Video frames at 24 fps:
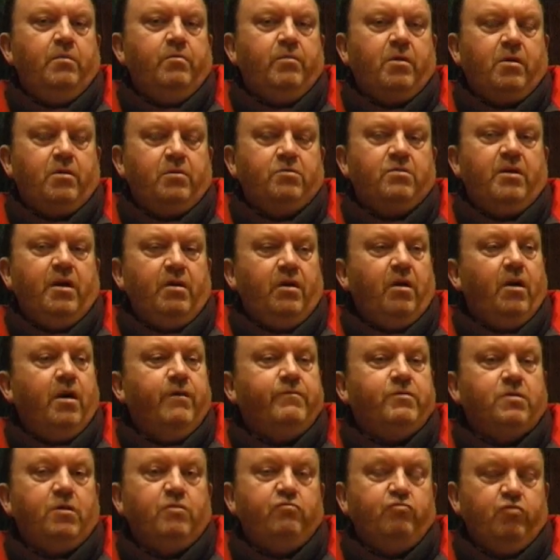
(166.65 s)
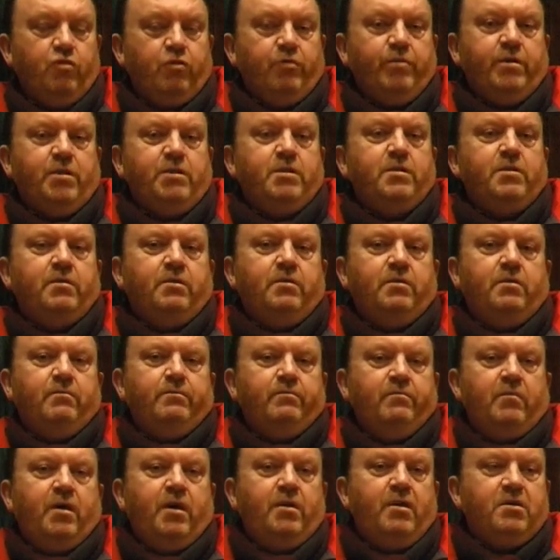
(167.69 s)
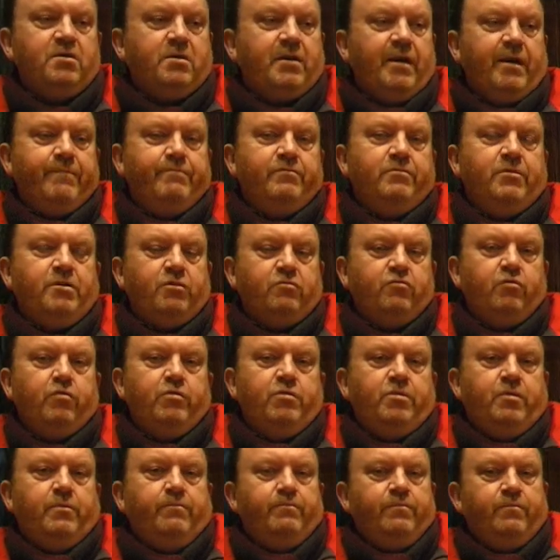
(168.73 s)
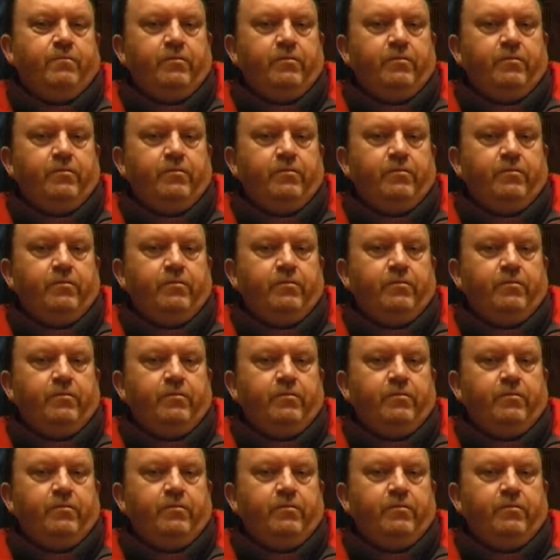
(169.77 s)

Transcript: because their lives are ruined. And this government is ruining them.